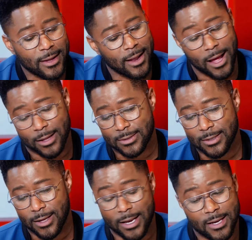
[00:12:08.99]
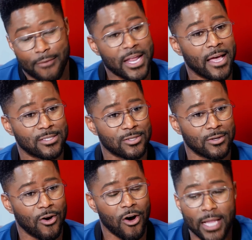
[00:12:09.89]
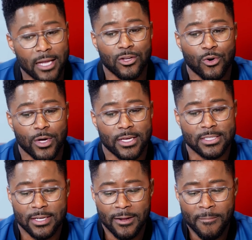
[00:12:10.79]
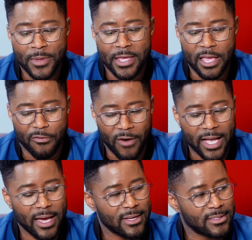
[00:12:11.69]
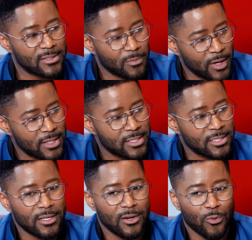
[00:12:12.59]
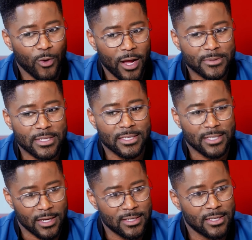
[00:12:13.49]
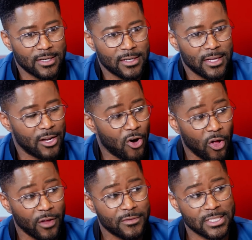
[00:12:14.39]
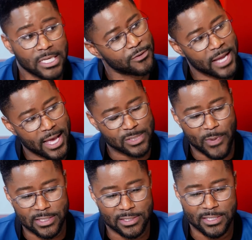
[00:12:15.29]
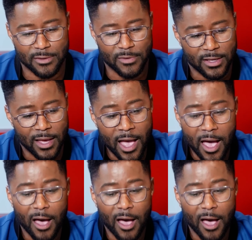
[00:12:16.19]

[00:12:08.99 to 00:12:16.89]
And I didn't have an answer. All I knew is if I got as much reps as I could at all of these different aspects of TV,